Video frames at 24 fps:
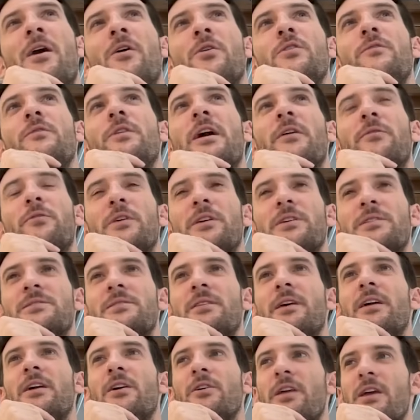you've got this,
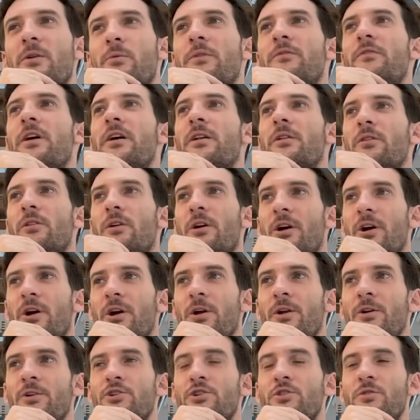like, okay, we've got a
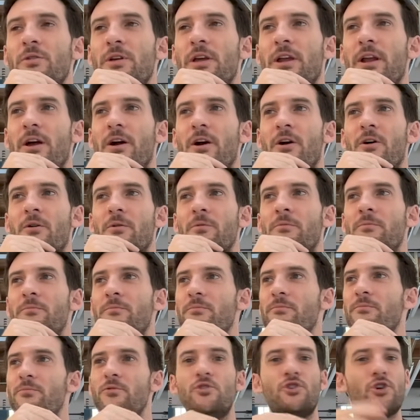large,
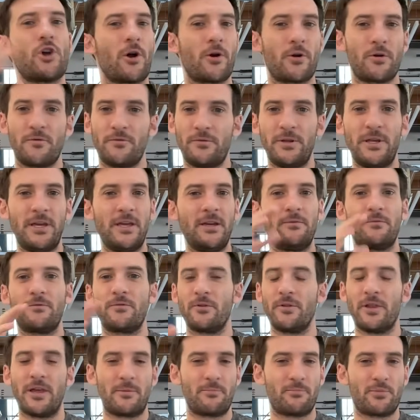charter fleet for
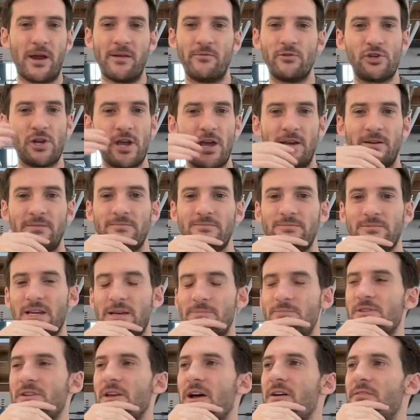like private jet
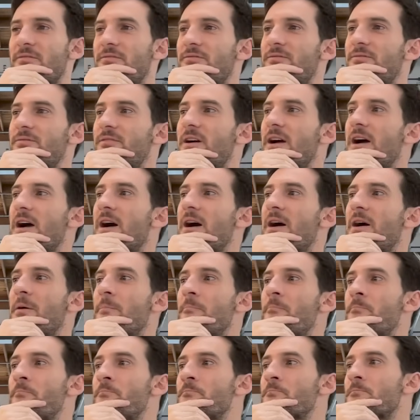type stuff.
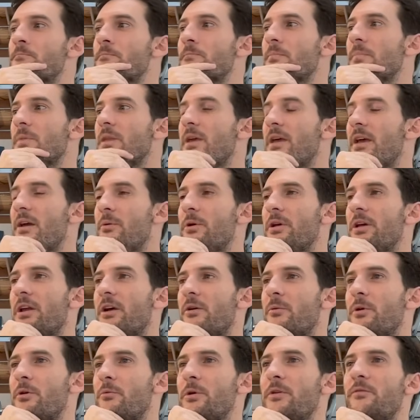And
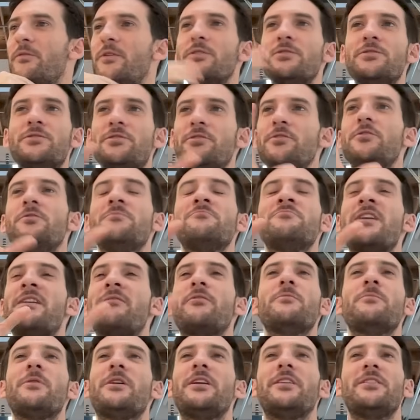we've consumed
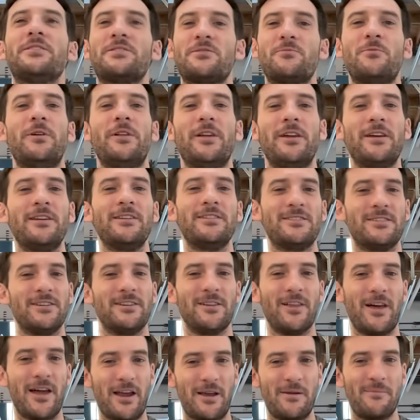everybody that's willing to
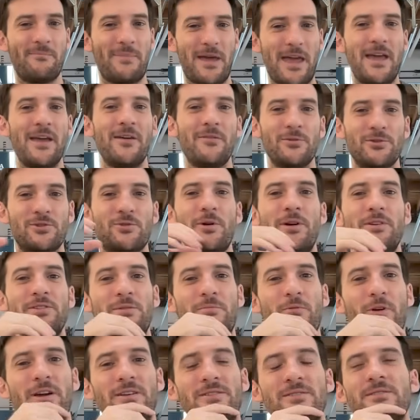like pay those crazy
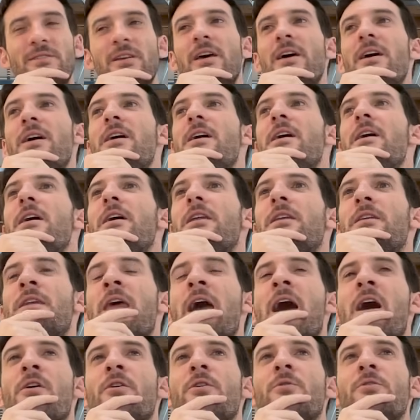prices.
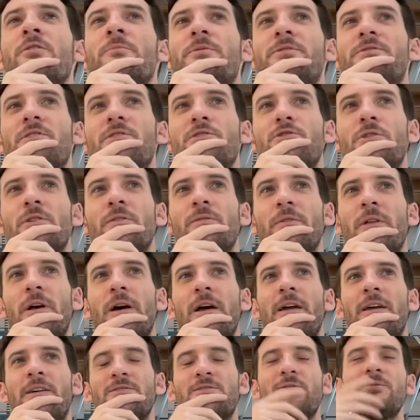Now you're in the position of
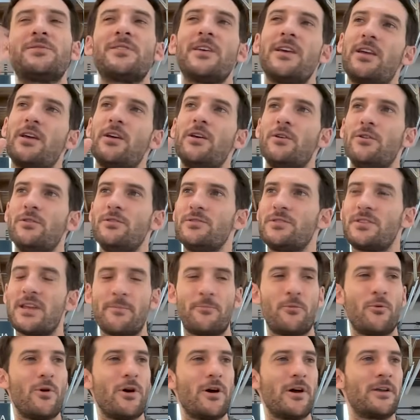like, so it's like step
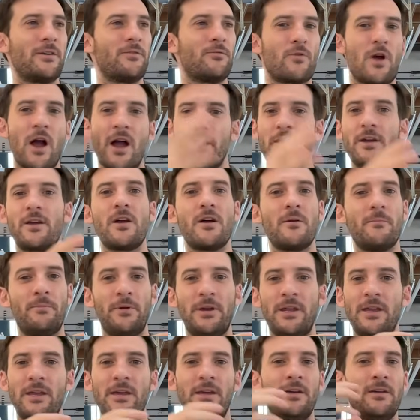one, rocket
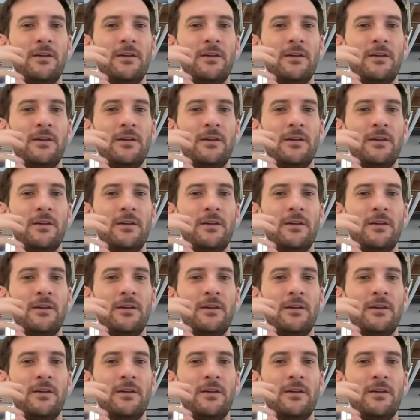company,